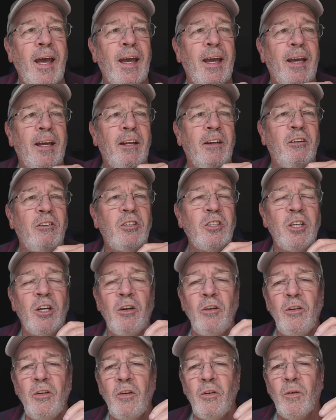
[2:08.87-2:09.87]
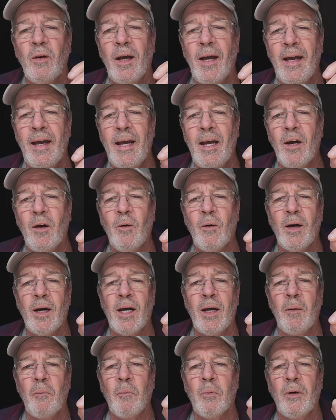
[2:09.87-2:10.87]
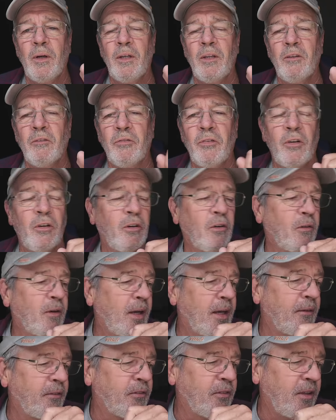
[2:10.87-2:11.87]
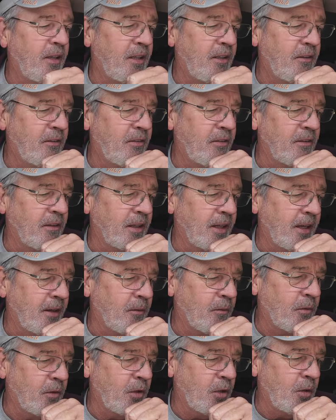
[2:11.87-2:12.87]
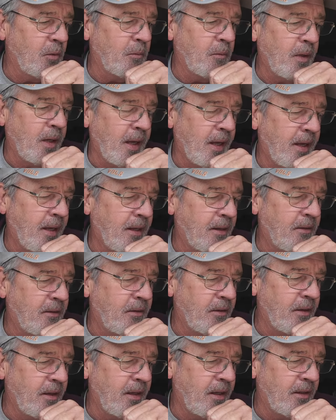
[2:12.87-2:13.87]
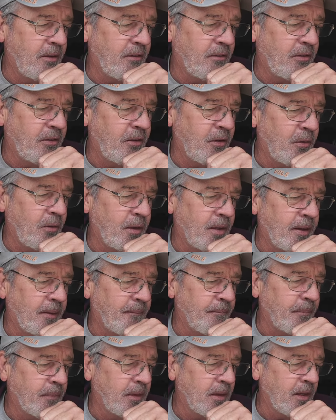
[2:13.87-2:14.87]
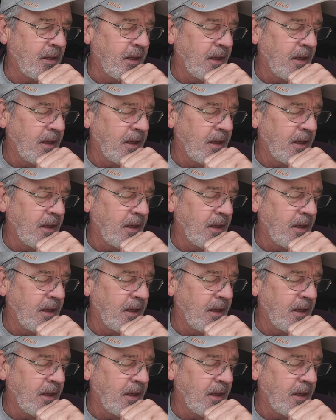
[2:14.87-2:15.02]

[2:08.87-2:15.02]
and show you how I bring the photographs into Lightroom and into